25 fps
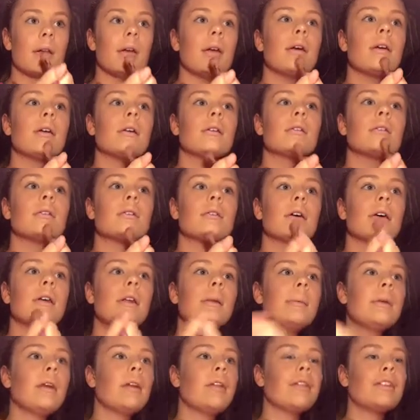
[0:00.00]
And a
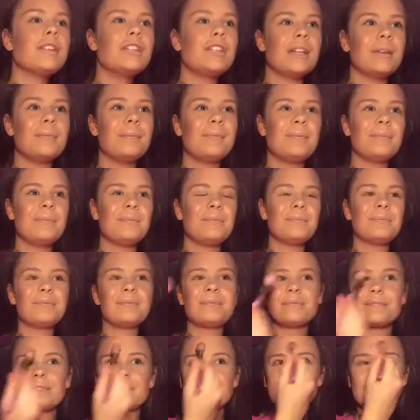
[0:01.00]
tiny bit on the chin.
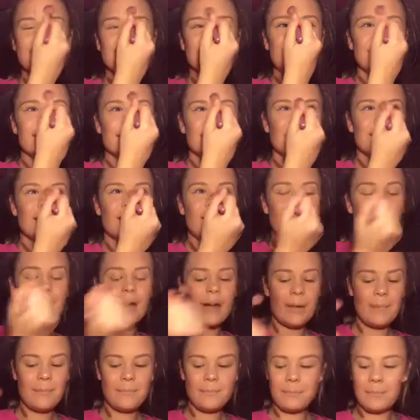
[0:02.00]

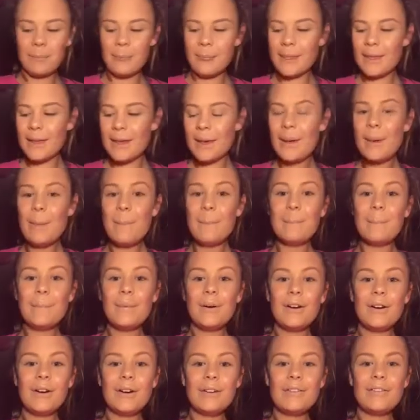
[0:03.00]
Okay,
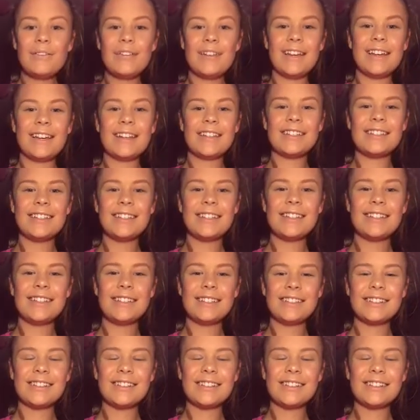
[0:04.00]
perfect.